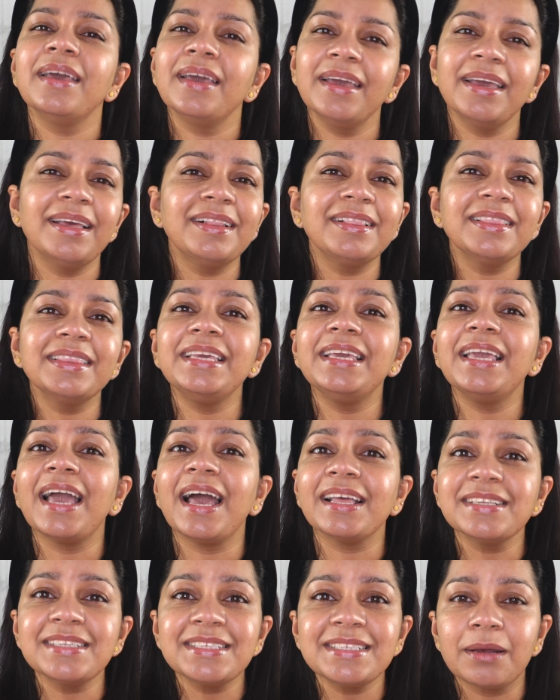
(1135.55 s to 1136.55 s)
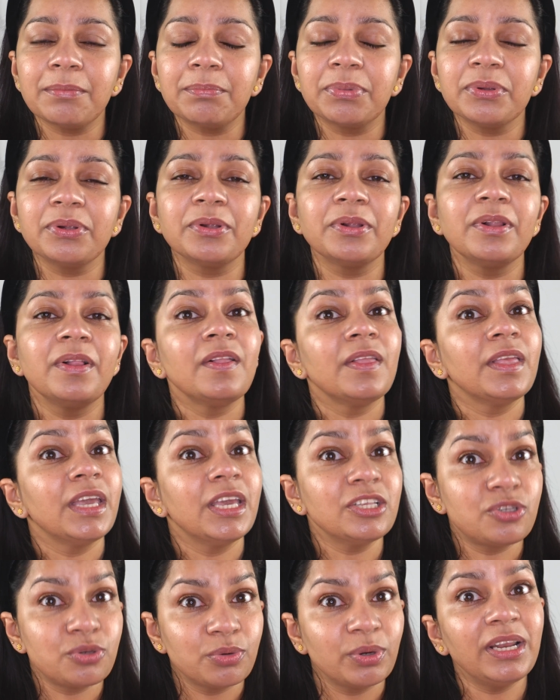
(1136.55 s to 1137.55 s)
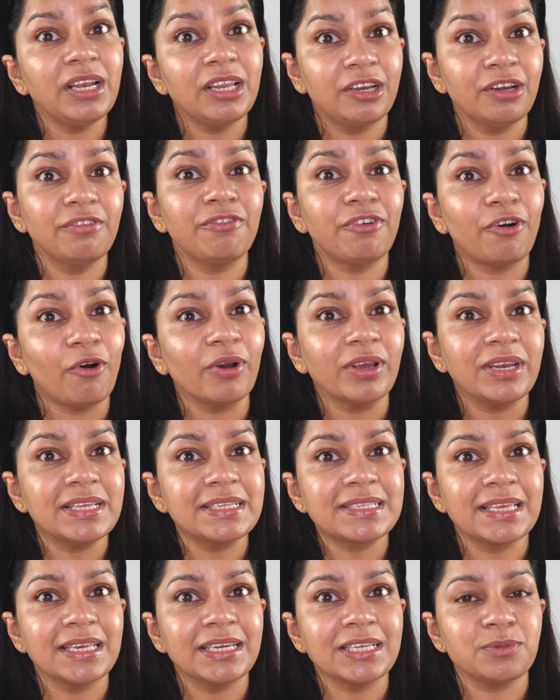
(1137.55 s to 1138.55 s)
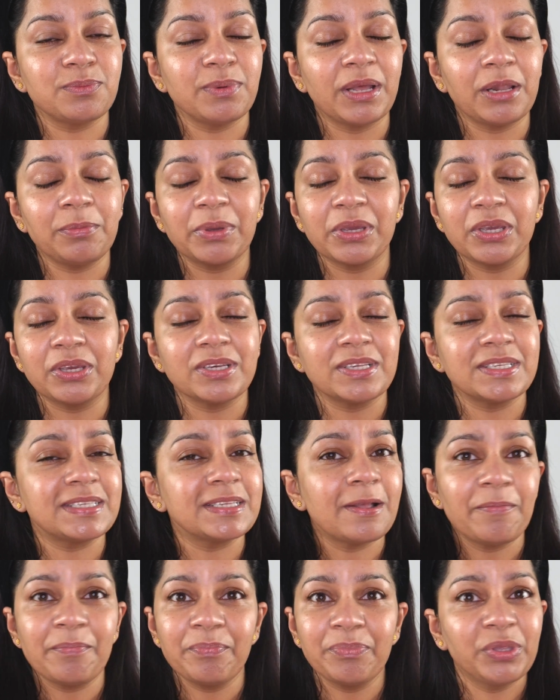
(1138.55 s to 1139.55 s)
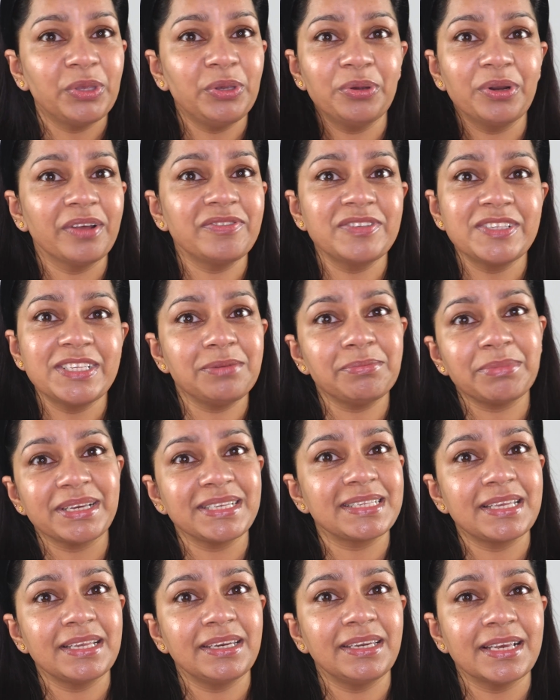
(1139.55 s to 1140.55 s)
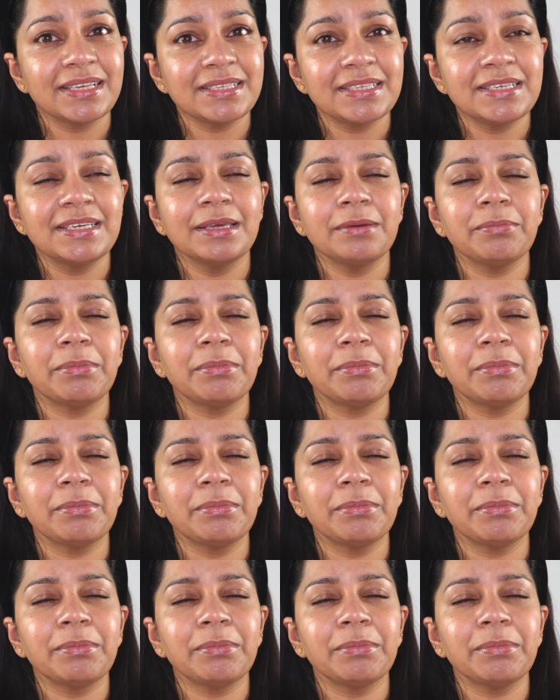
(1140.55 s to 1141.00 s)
healthy and supple. It's really good for oily skin as well, because you would have seen my skin yesterday.